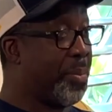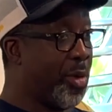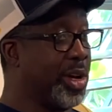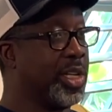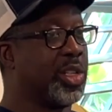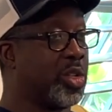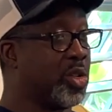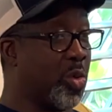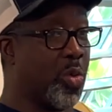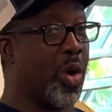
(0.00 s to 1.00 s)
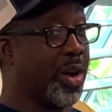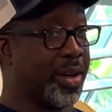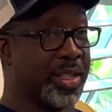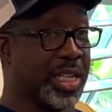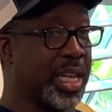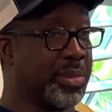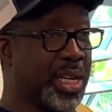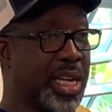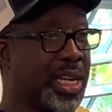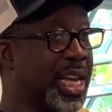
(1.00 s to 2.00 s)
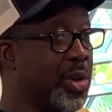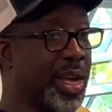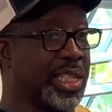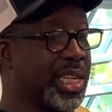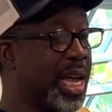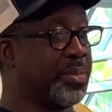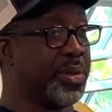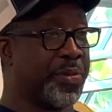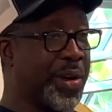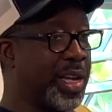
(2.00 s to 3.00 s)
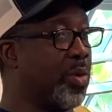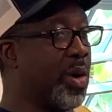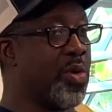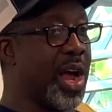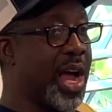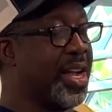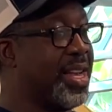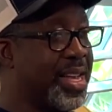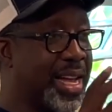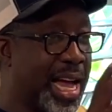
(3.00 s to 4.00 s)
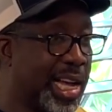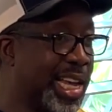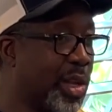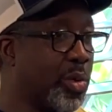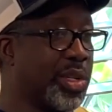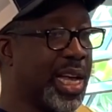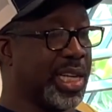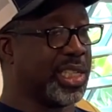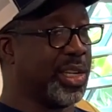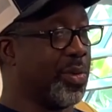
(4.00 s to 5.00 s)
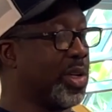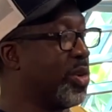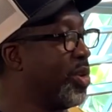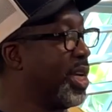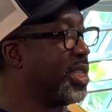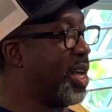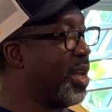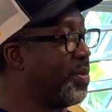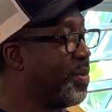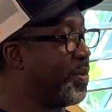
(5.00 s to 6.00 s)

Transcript: Point to work. You know what I'm saying? Get your exams, find out what wrong, and get out there and see what you can get solved.